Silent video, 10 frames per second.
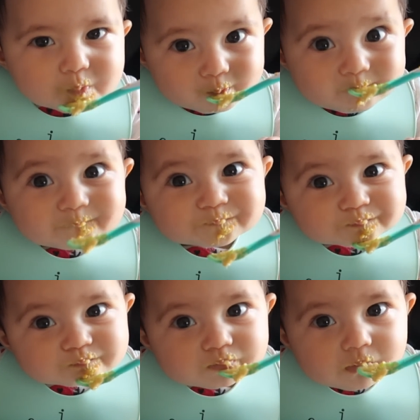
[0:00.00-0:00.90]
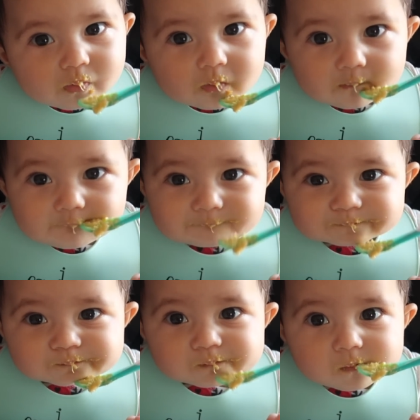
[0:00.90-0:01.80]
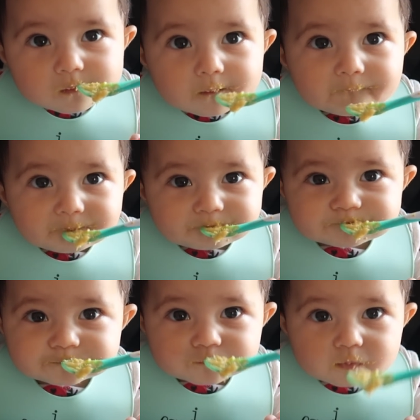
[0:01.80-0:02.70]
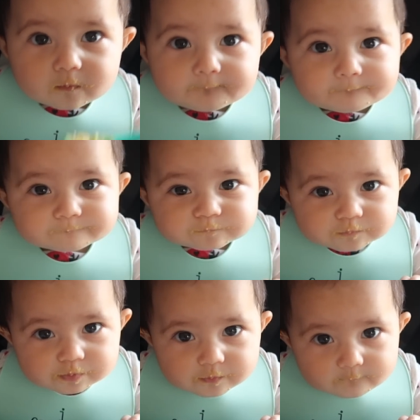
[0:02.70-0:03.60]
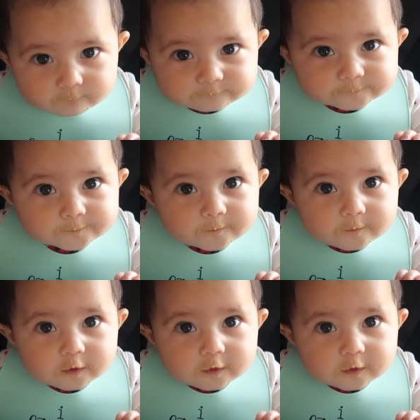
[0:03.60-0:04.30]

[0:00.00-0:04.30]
You love your corn. Look at her eyes. Yummy.